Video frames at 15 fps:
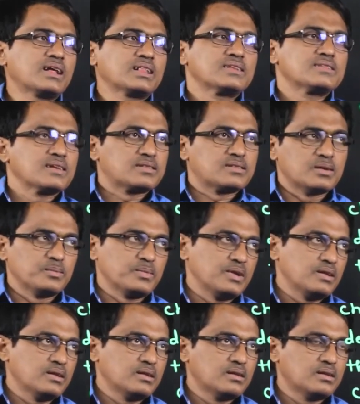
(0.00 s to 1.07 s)
take this example.
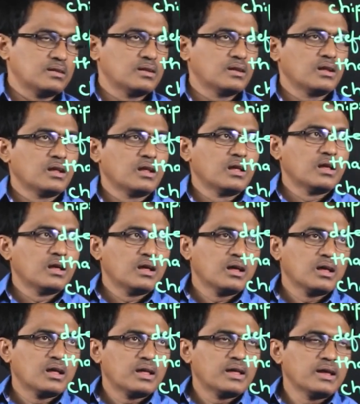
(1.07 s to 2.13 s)

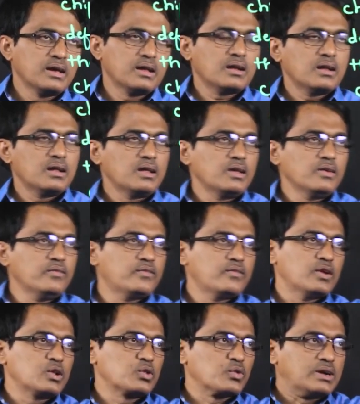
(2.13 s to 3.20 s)
Here if
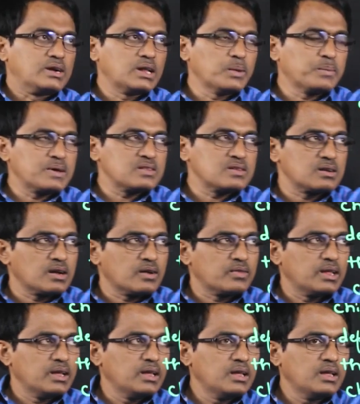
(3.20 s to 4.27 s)
20% of
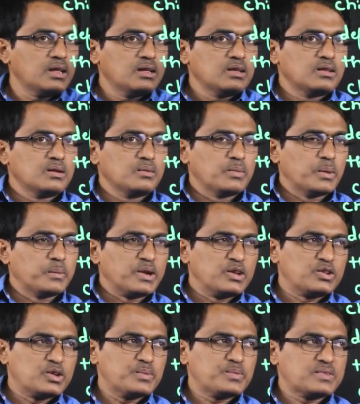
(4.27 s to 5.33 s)
the
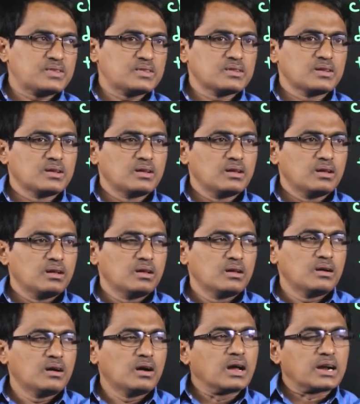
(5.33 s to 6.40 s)
memory chips
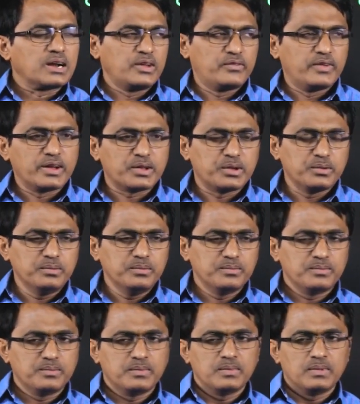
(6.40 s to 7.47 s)
are defective,
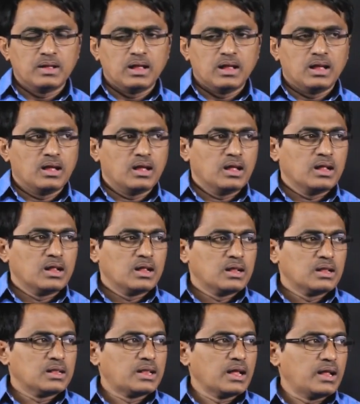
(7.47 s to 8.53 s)

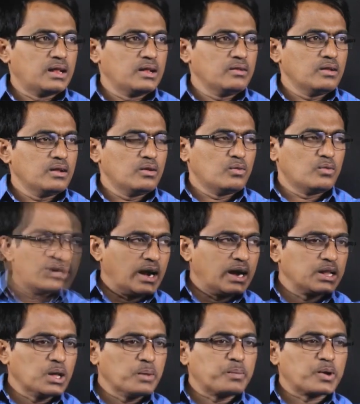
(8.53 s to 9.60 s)
then
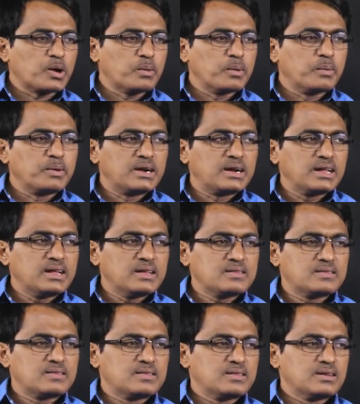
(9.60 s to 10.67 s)
find the
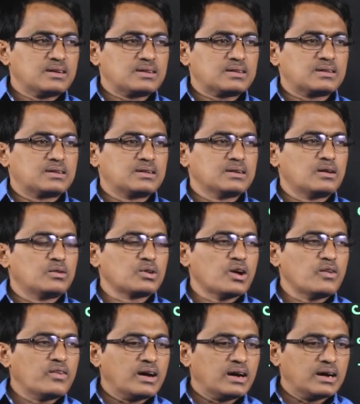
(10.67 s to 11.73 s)
probabilities that out
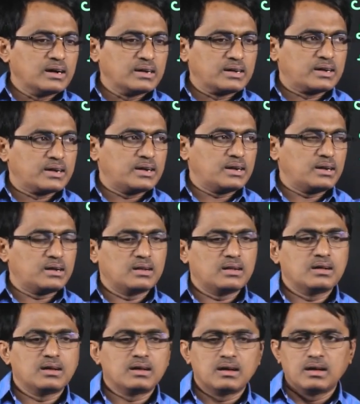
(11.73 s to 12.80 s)
of 100
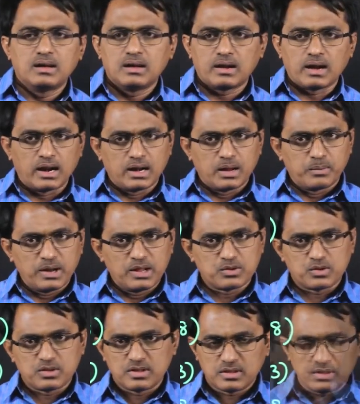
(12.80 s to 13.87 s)
randomly
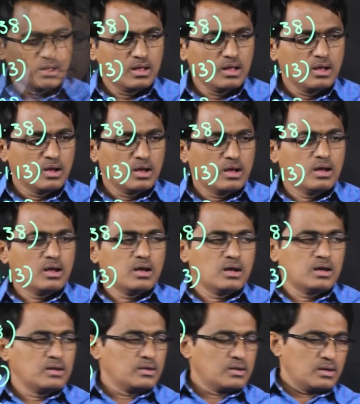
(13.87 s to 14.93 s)
chosen chips,
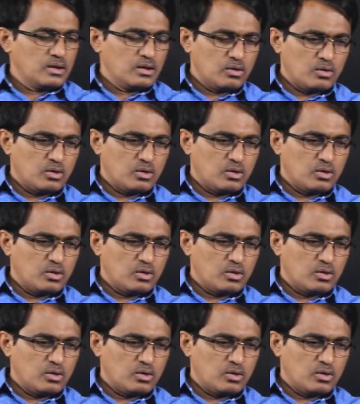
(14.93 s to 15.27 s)
and